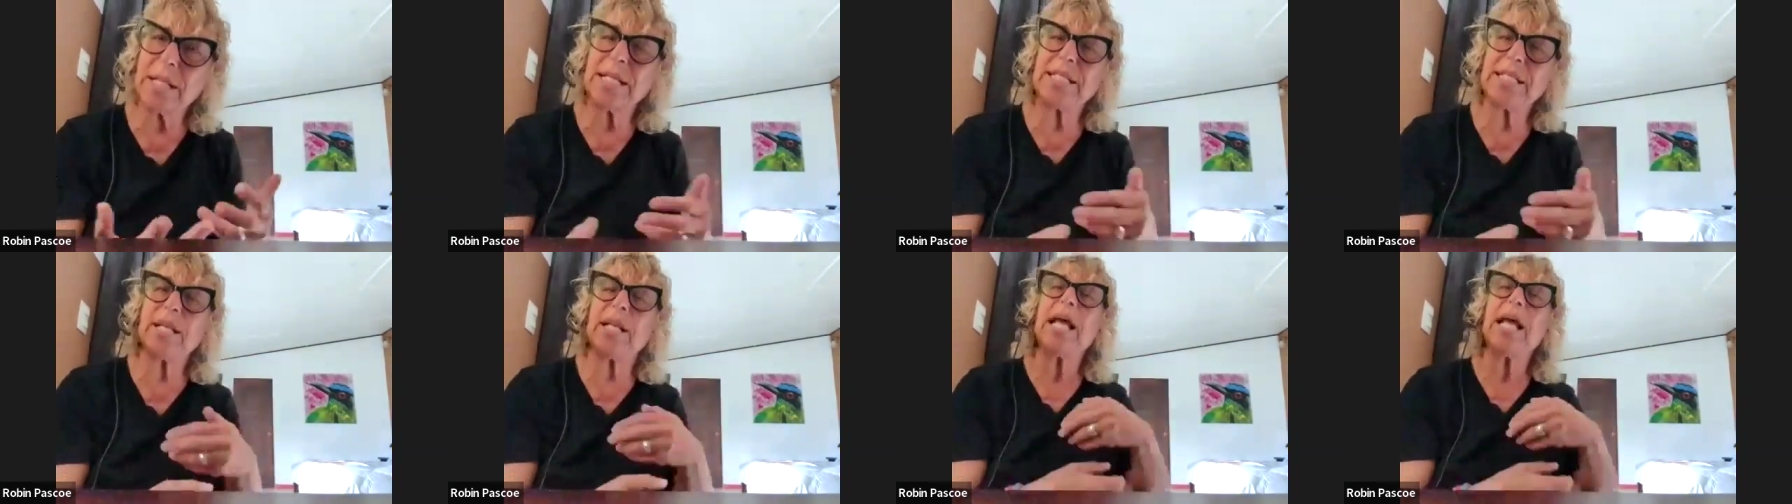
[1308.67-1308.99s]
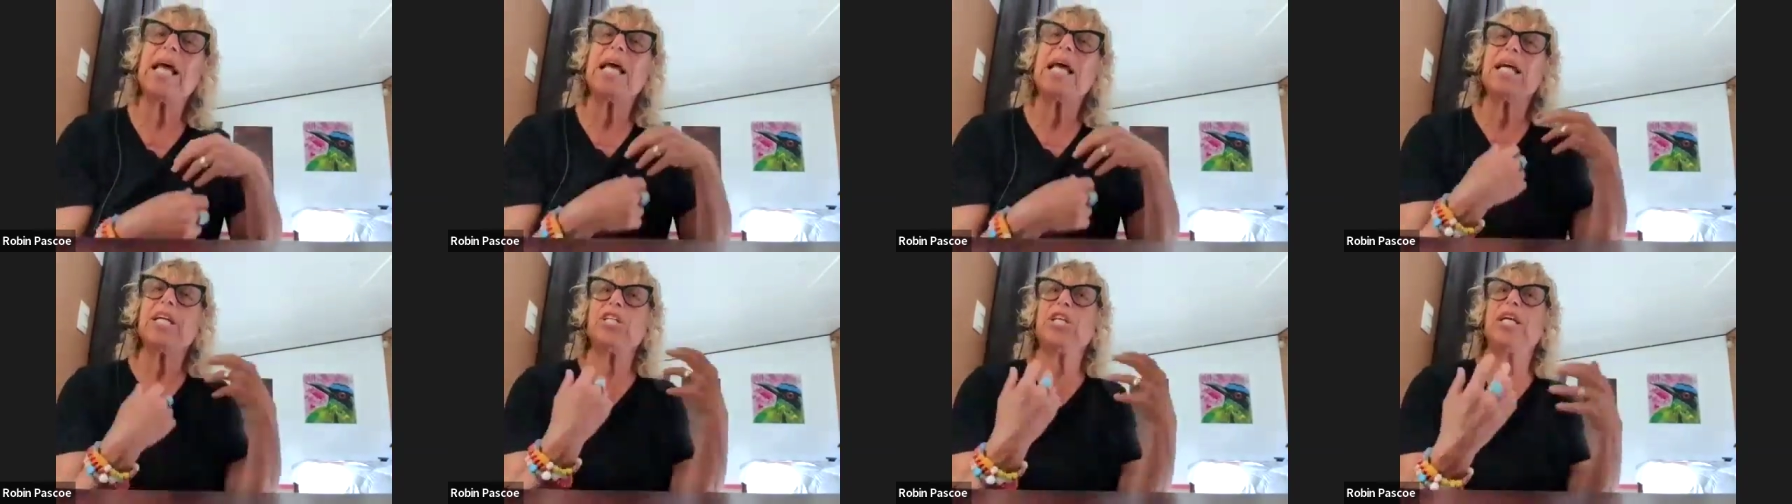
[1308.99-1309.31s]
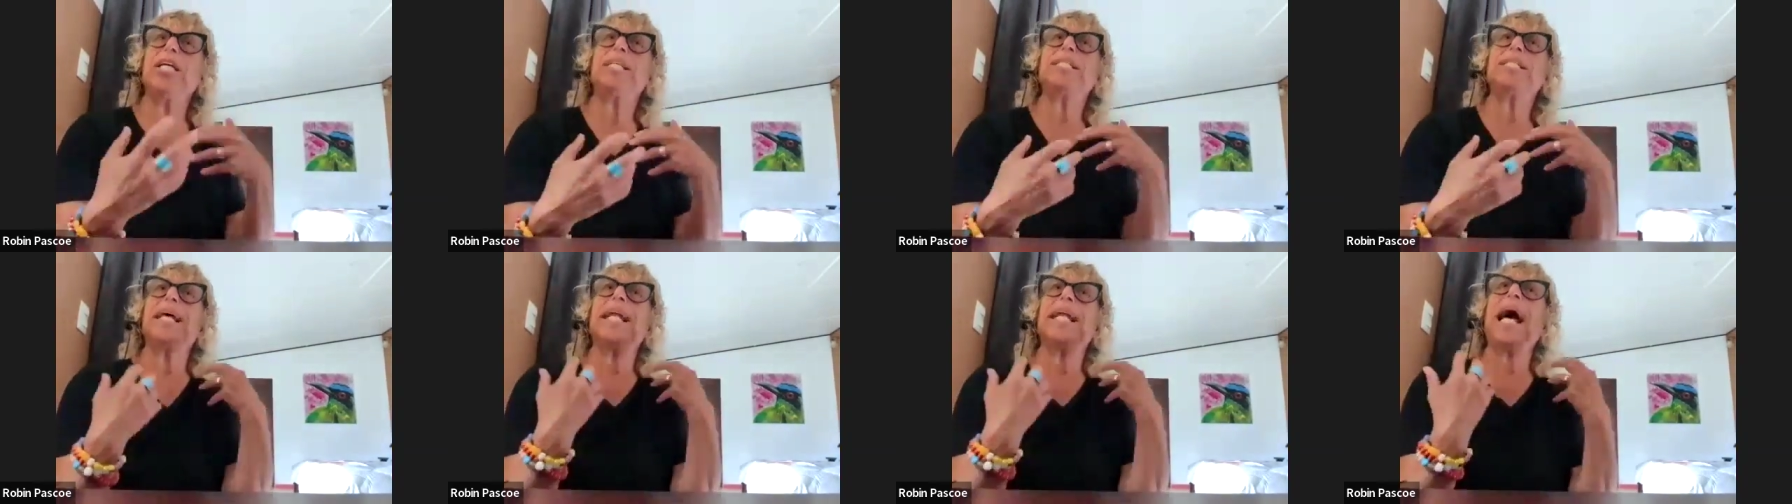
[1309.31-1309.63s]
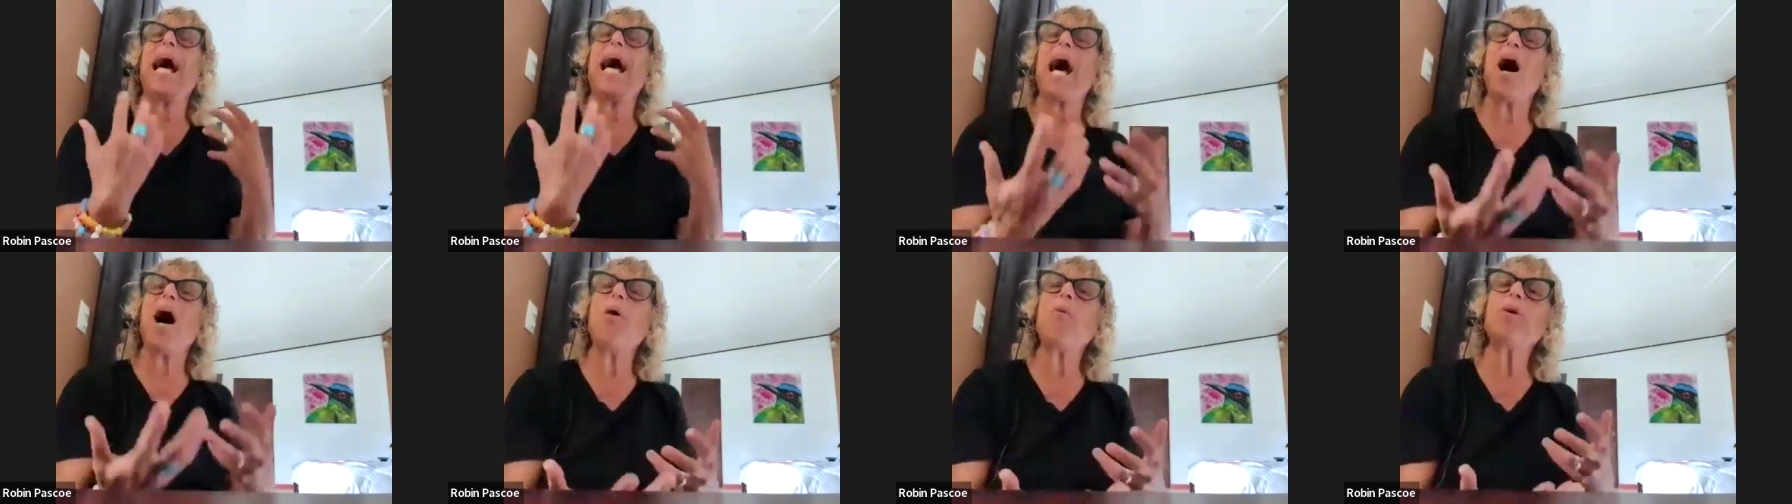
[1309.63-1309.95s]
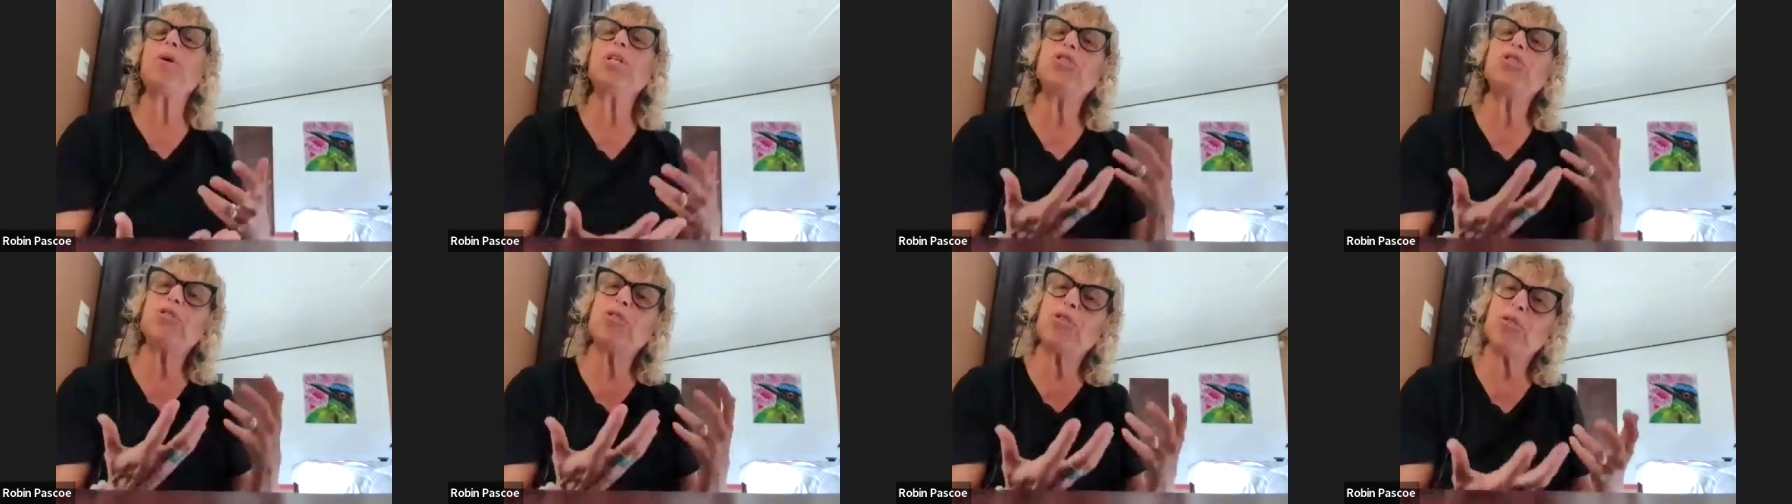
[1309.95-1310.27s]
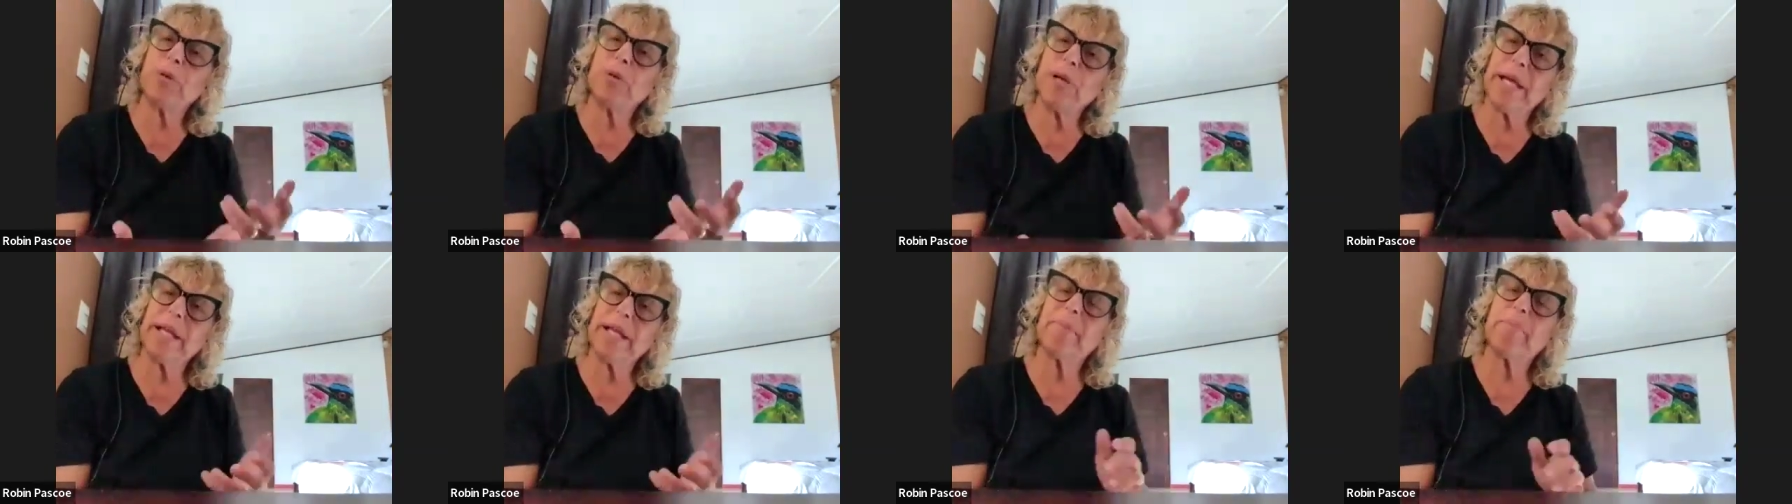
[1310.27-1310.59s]
And he said, how would you
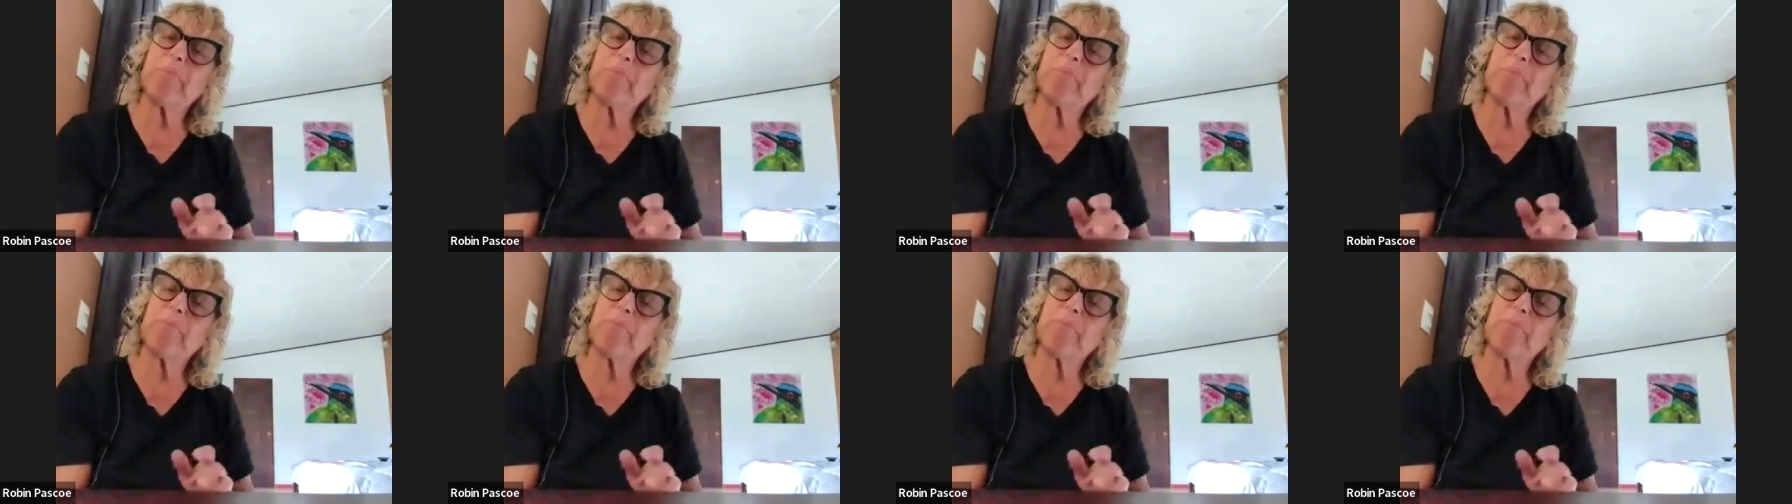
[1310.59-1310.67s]
create a